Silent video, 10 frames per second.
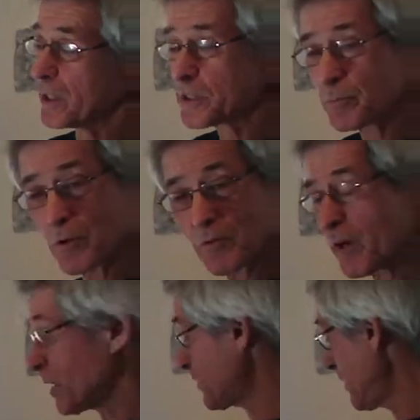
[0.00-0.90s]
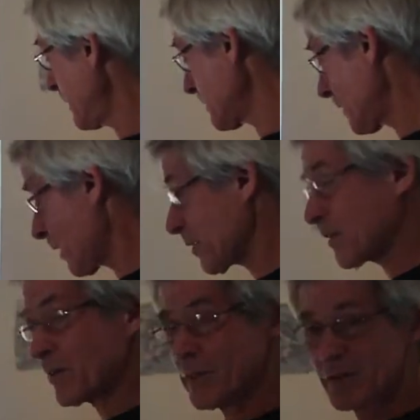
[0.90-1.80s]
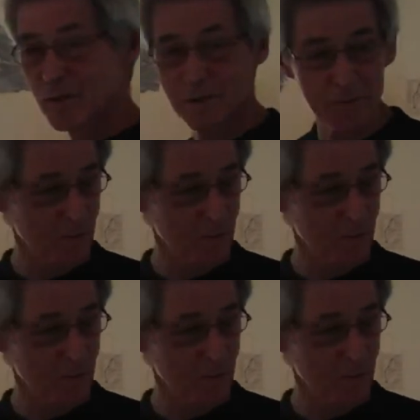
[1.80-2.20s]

So let's move on to this other